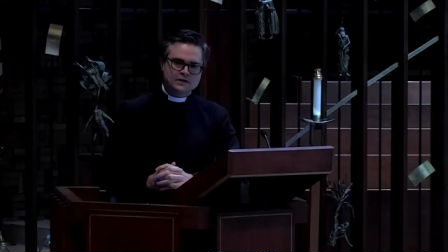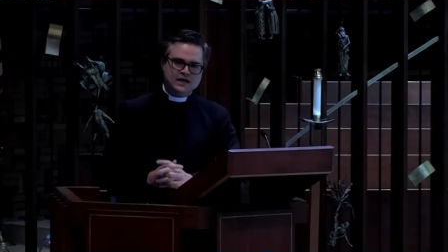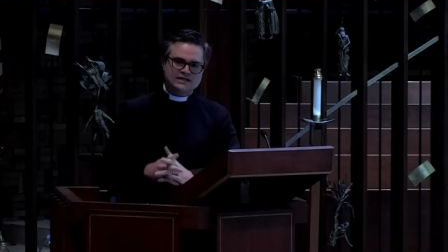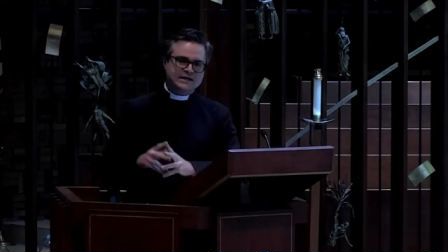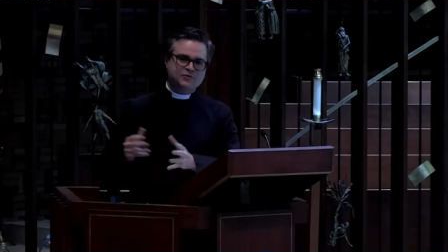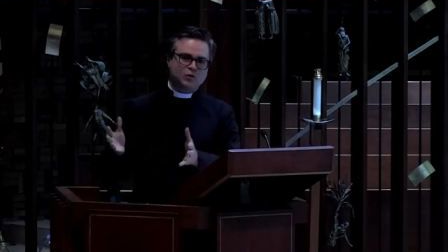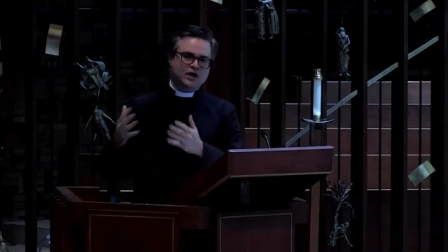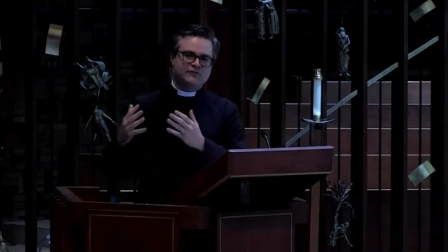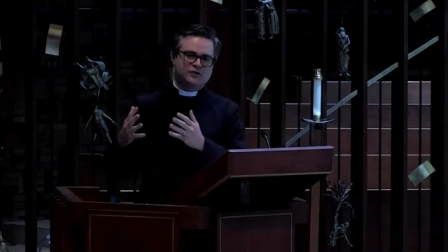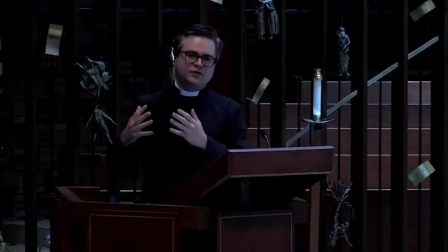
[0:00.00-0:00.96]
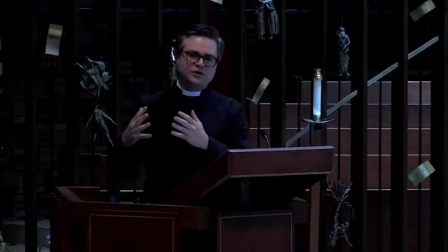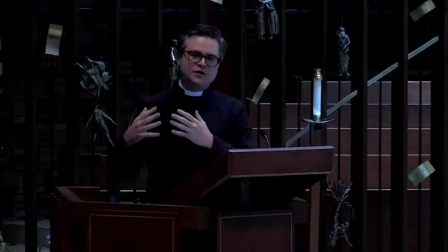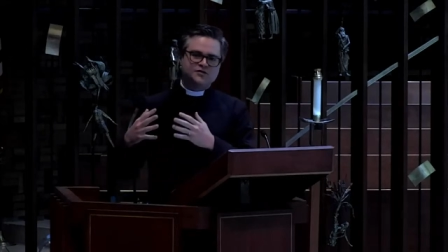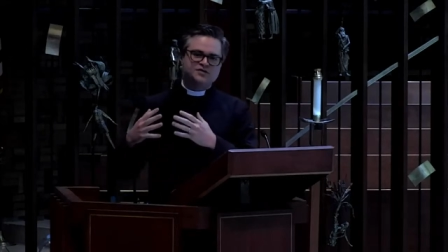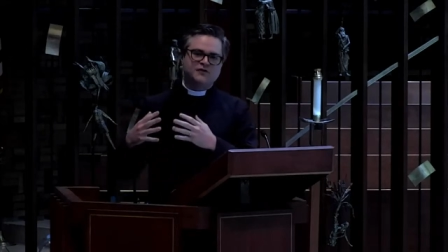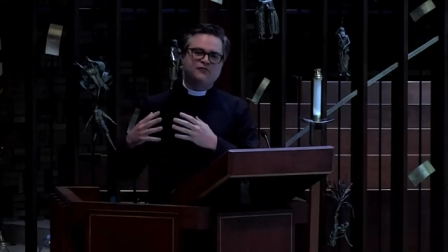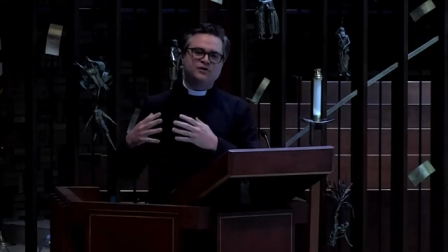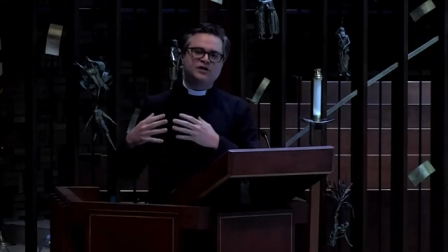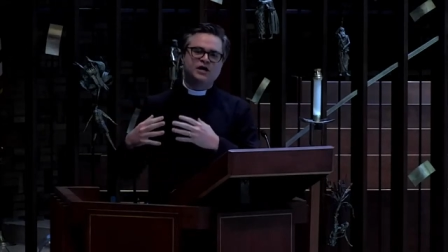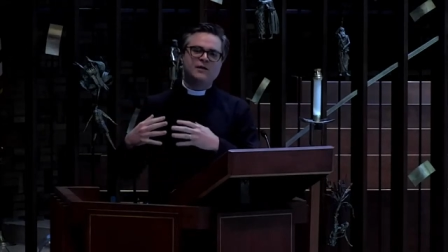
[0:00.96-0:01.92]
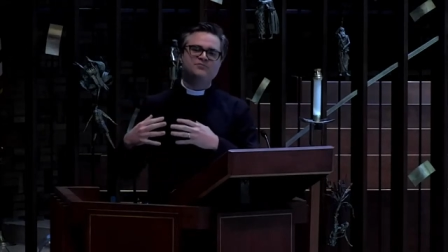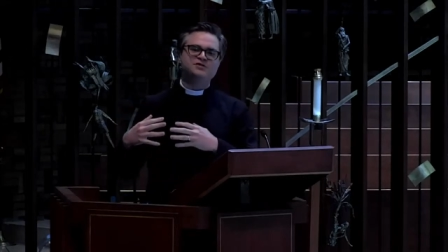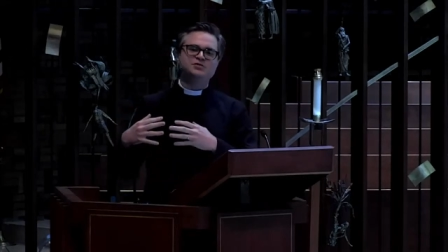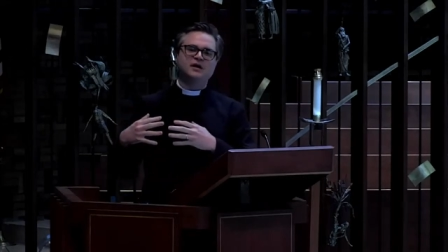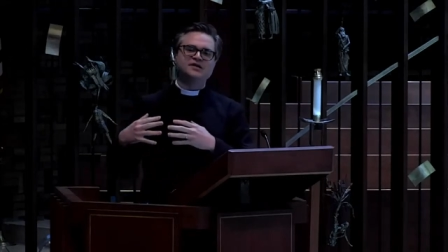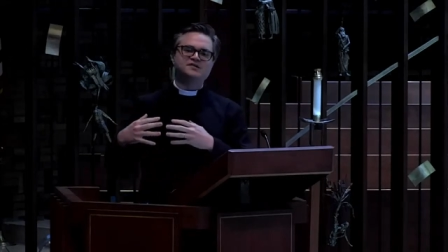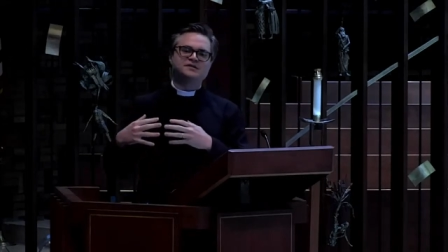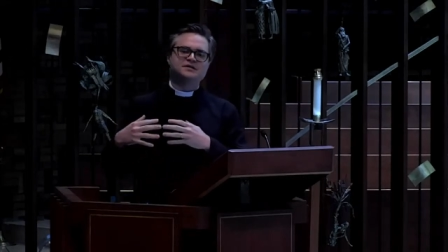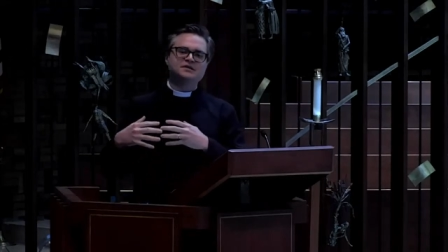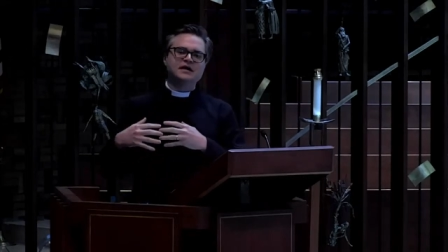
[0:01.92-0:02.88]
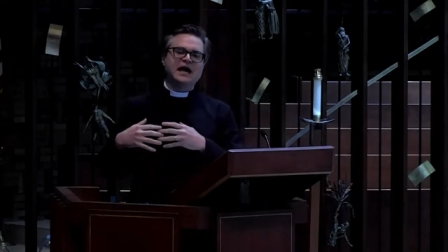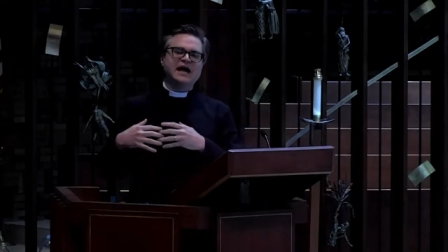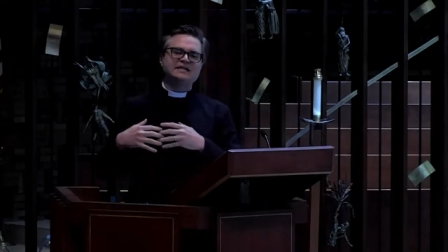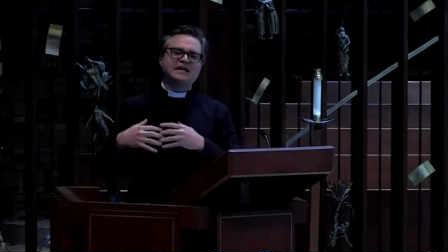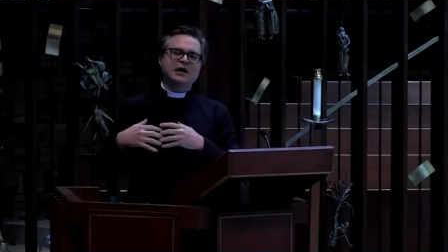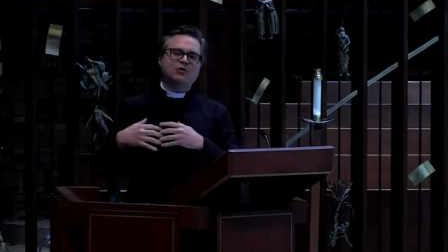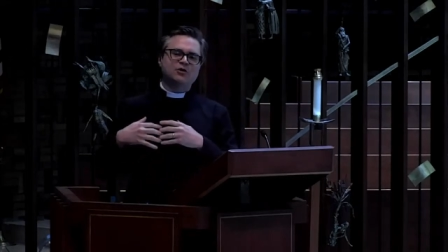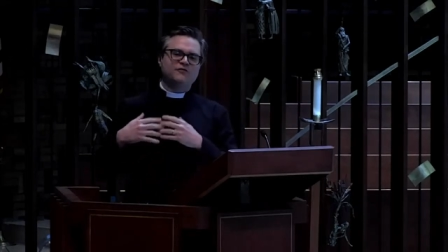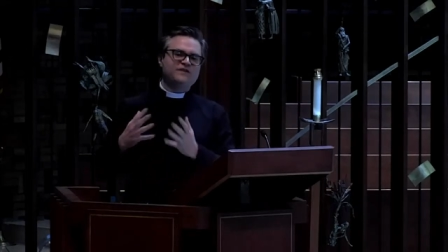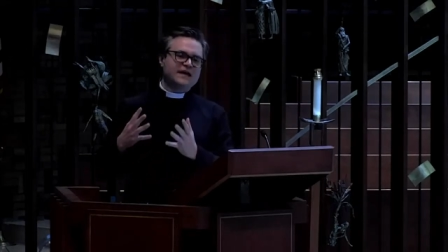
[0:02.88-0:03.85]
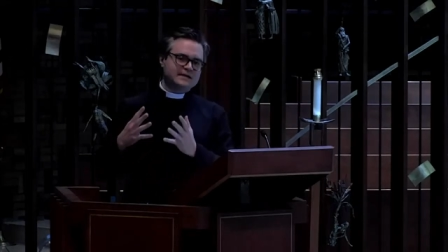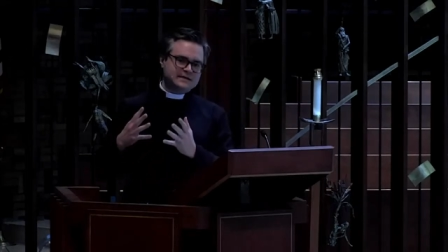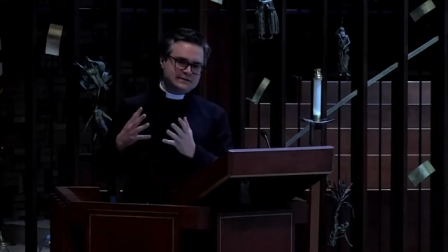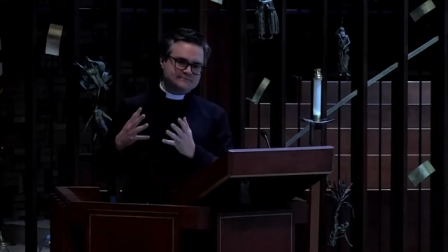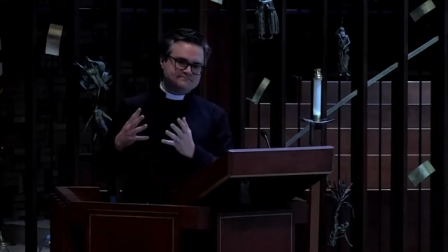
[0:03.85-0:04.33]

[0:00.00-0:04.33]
and accept whatever suffering comes to us as our fate.